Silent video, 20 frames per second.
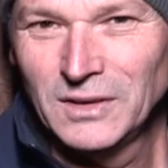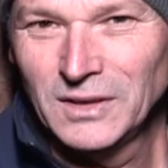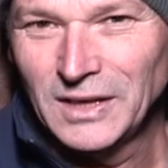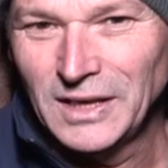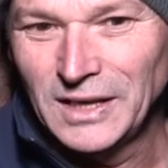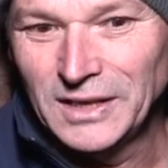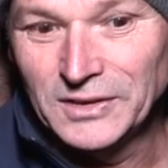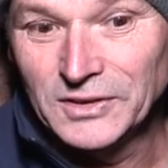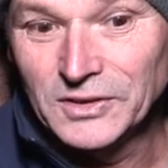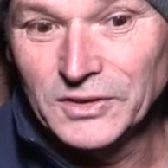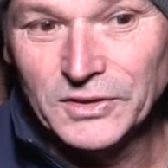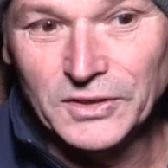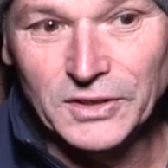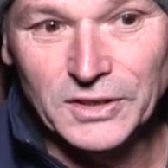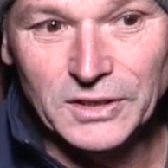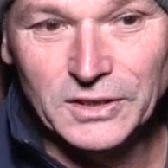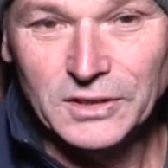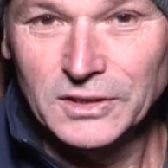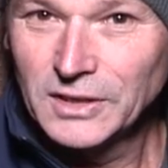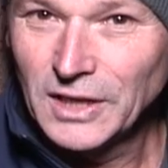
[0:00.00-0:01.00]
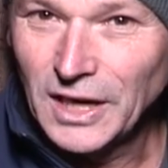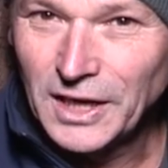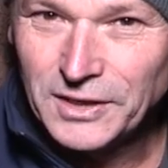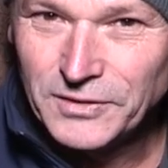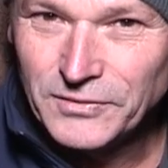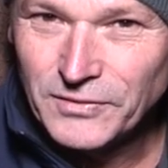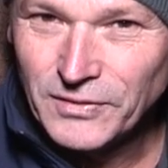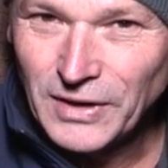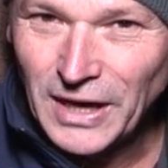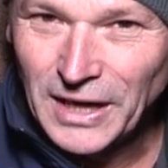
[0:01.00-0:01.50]
And the
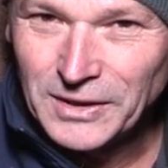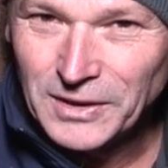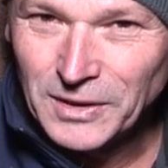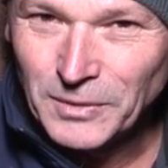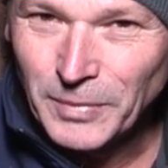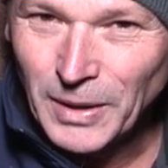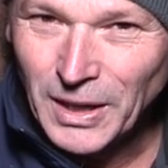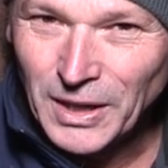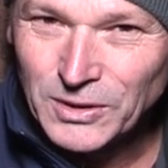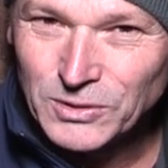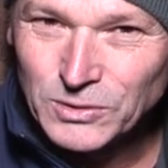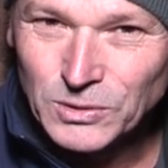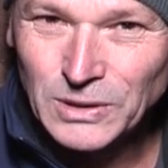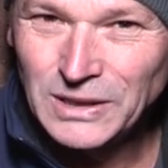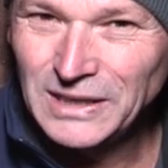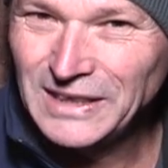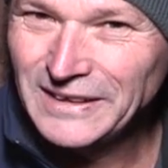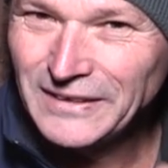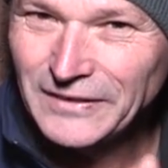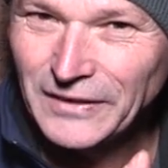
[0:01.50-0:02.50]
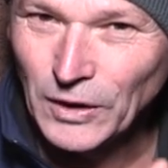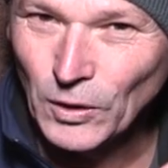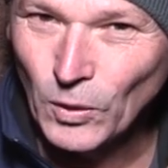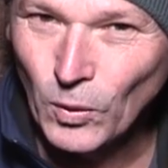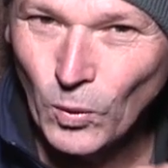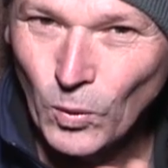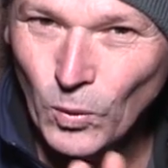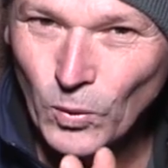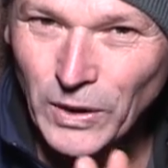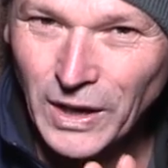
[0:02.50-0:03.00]
native rat, the Bogel, they
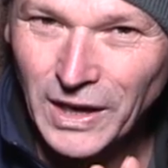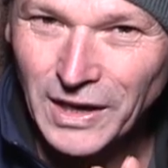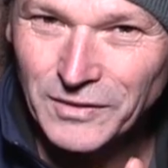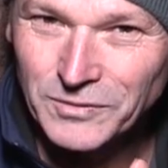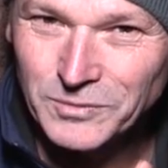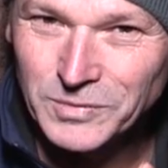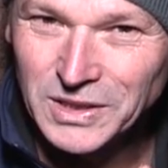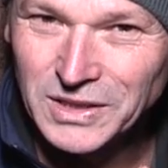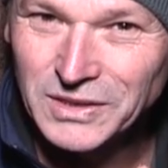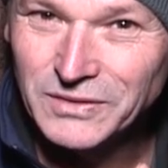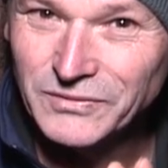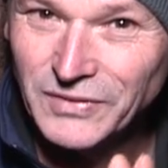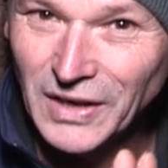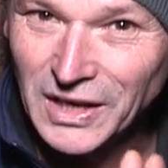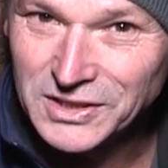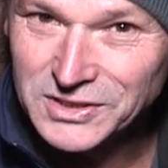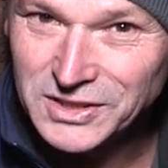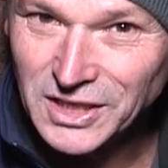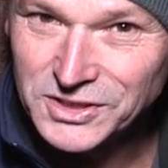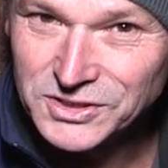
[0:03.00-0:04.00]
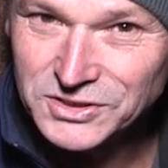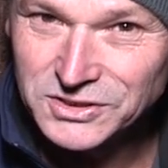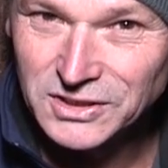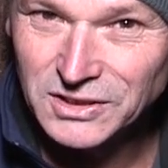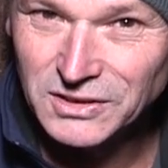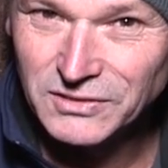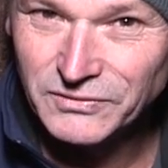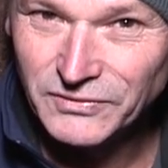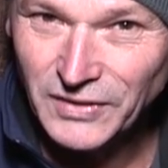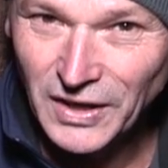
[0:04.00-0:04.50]
all gave me fantastic
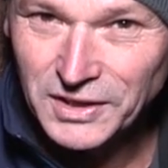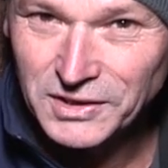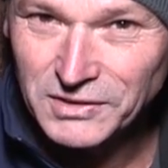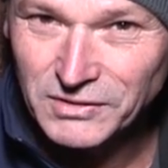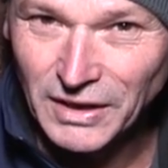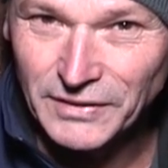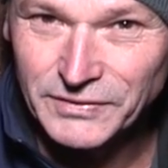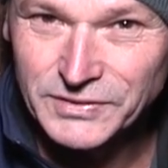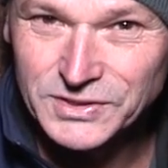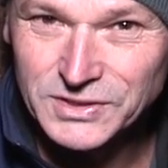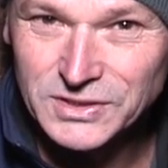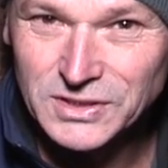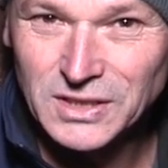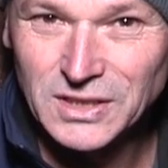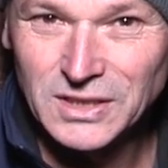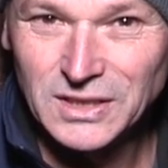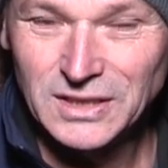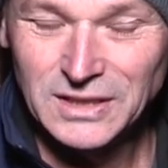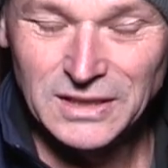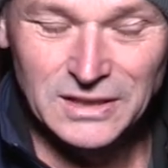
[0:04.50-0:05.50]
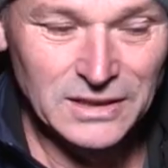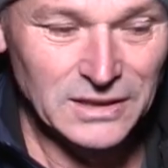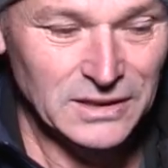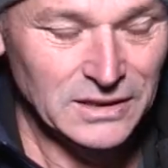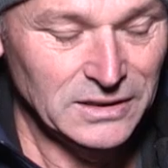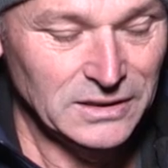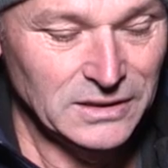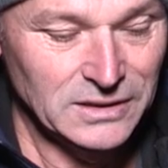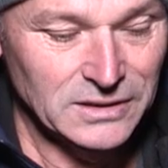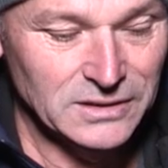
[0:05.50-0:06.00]
photographs.
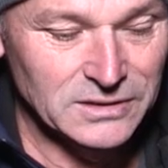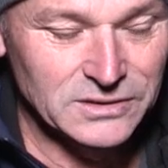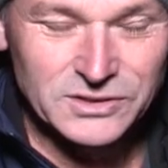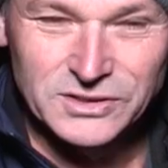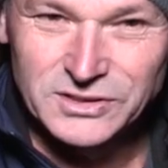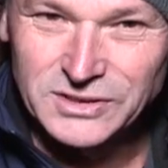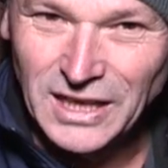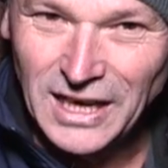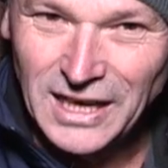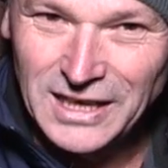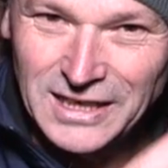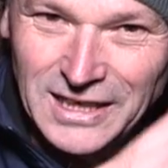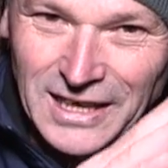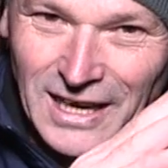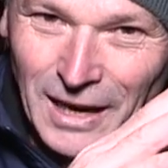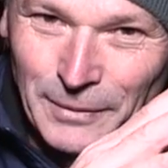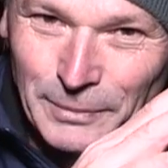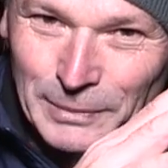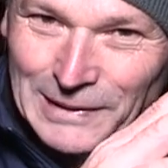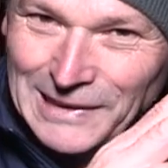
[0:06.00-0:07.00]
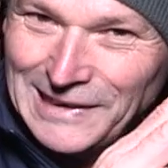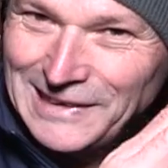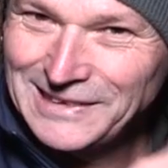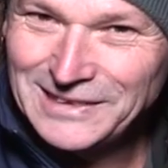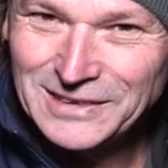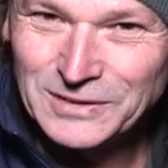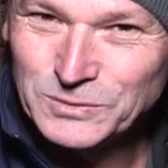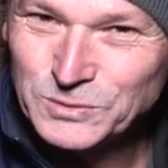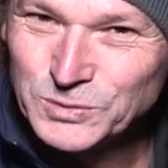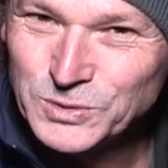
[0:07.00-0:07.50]
Standing up
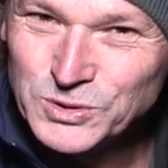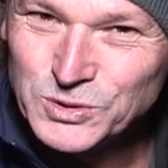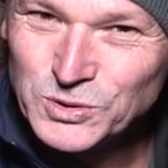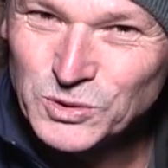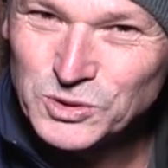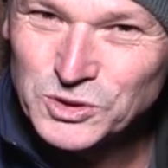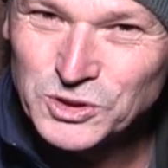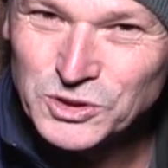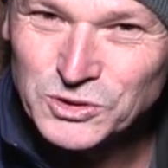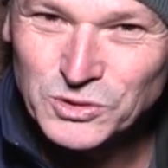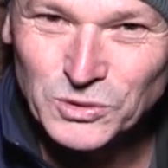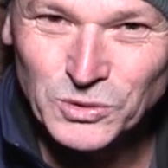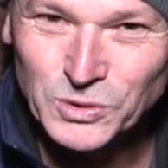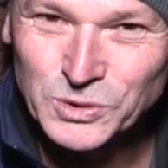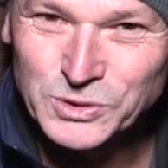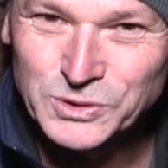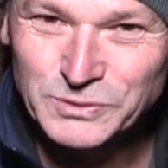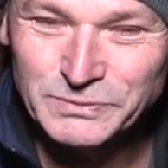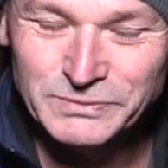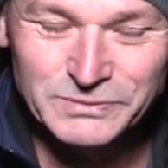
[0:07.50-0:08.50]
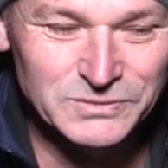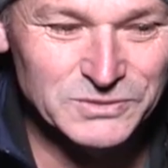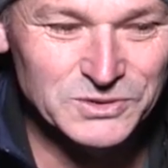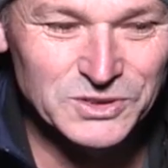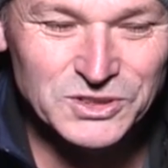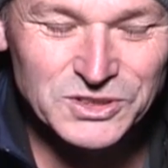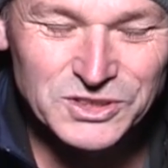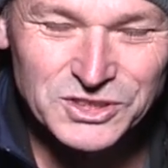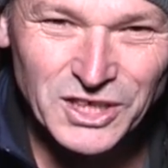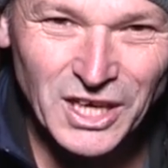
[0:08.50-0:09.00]
was just awesome.
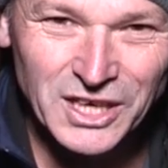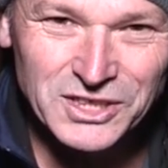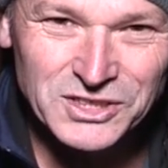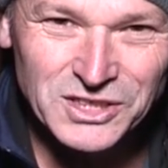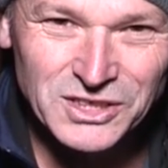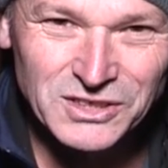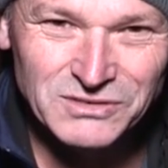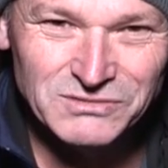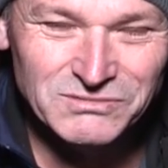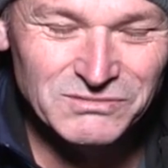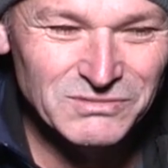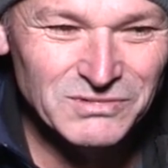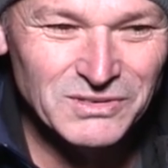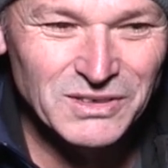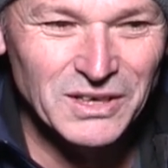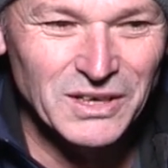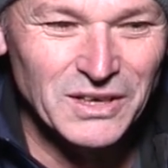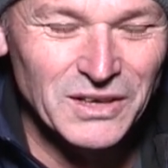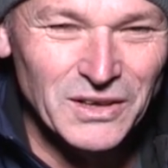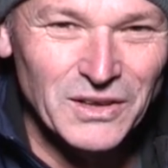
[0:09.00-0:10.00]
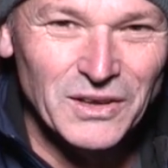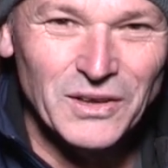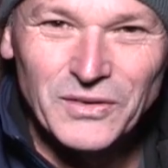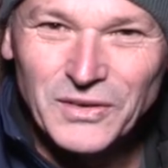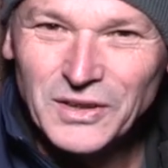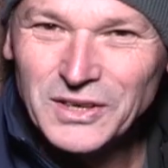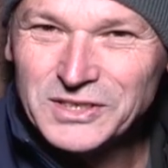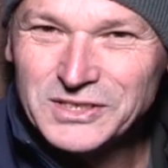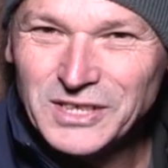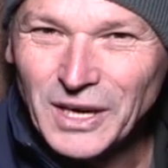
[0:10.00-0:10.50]
Changing
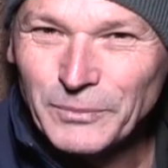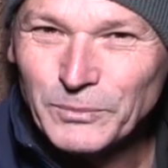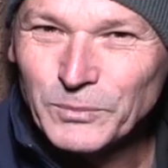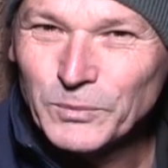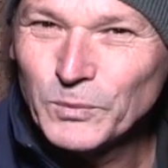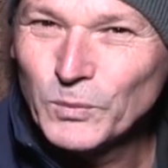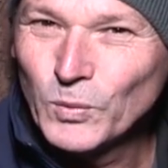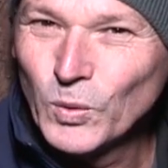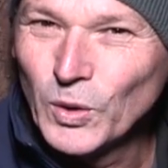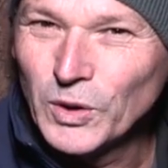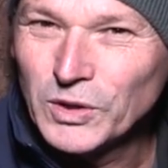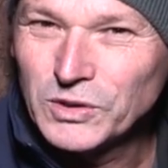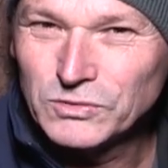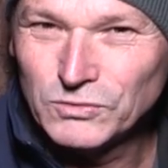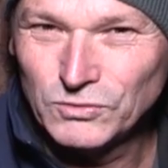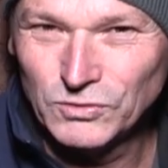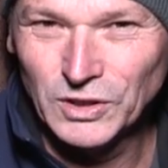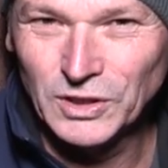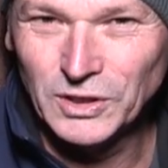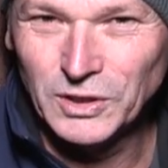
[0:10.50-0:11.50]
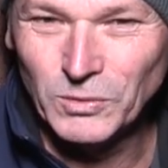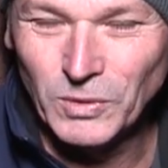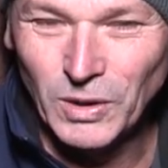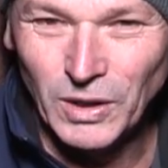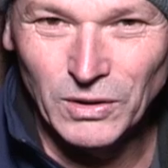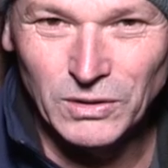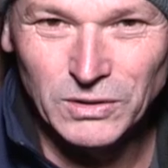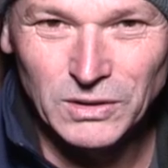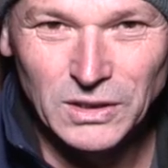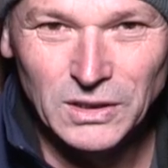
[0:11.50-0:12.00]
things up worked really well.